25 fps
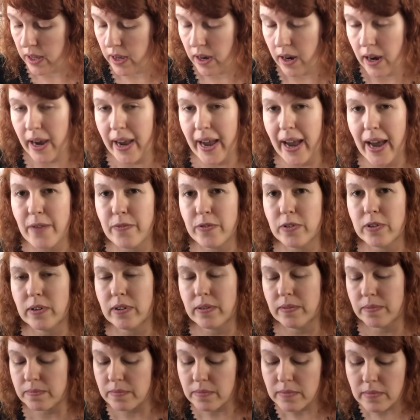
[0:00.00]
I haven't
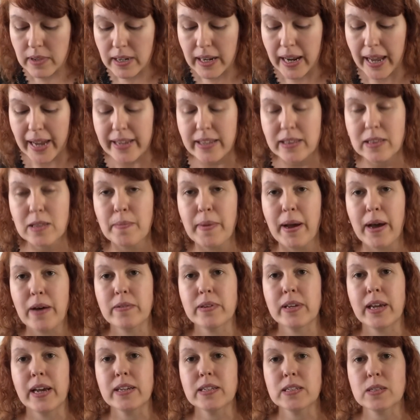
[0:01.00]
laid them out yet,